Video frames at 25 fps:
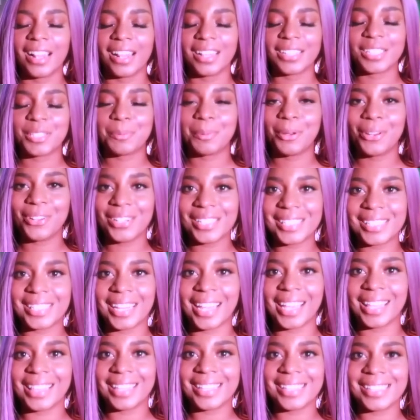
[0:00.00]
Spirit is
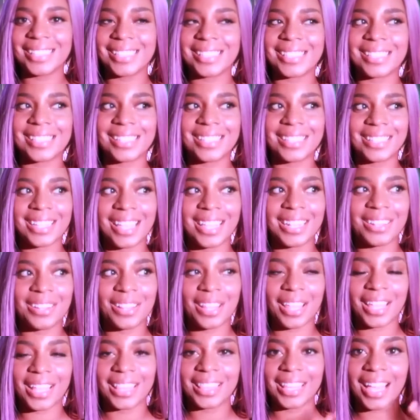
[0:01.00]
saying this and
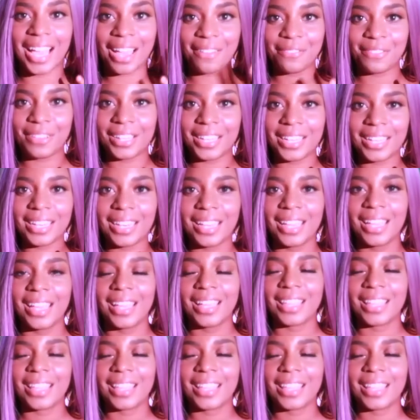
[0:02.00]
like laughing,